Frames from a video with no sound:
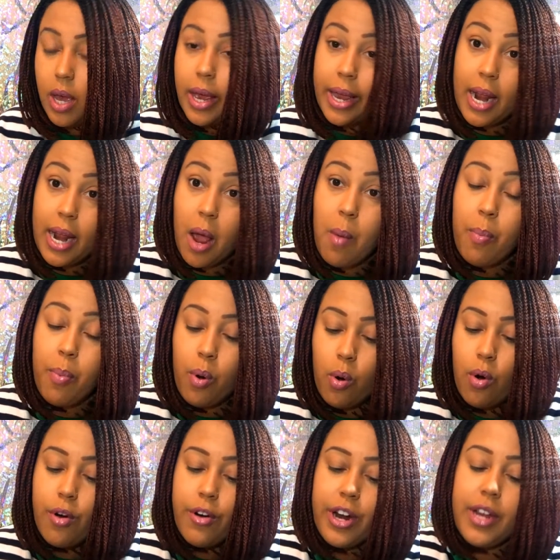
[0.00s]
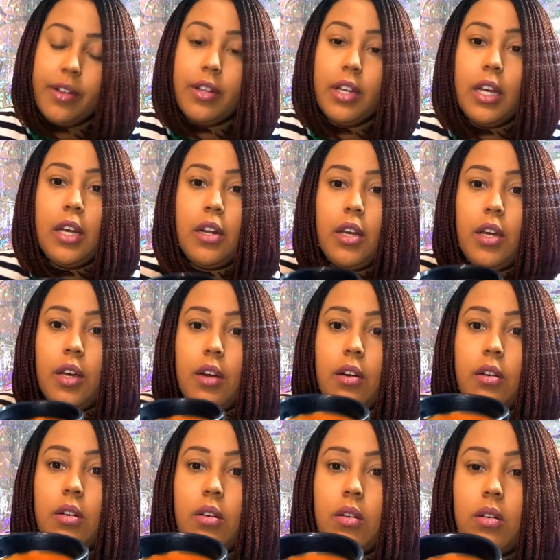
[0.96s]
and I pour it in
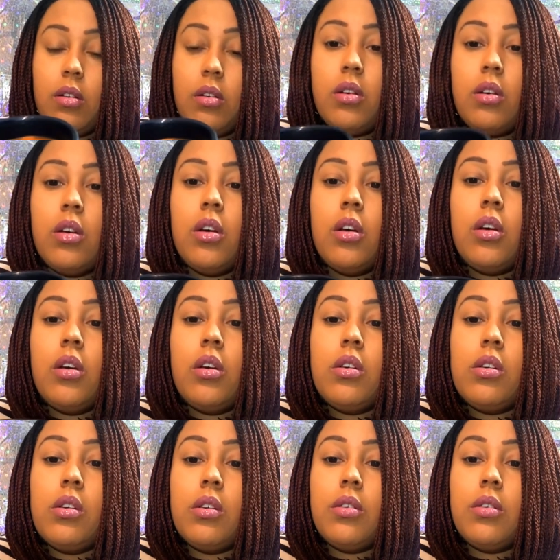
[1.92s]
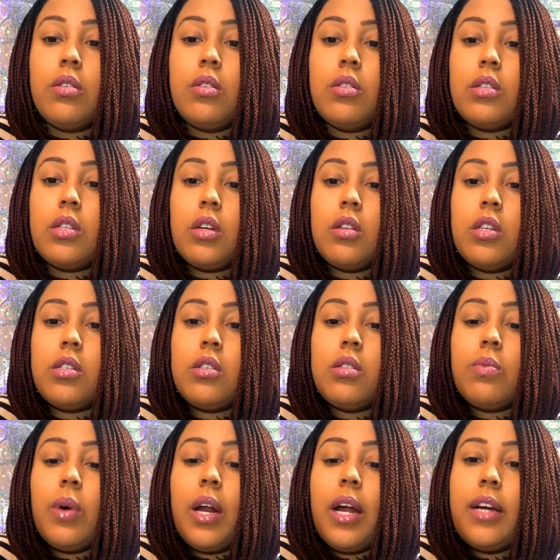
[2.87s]
here. So this
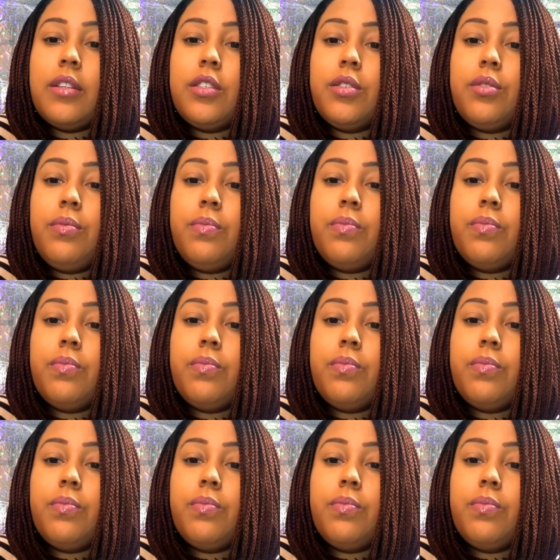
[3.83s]
is what I do.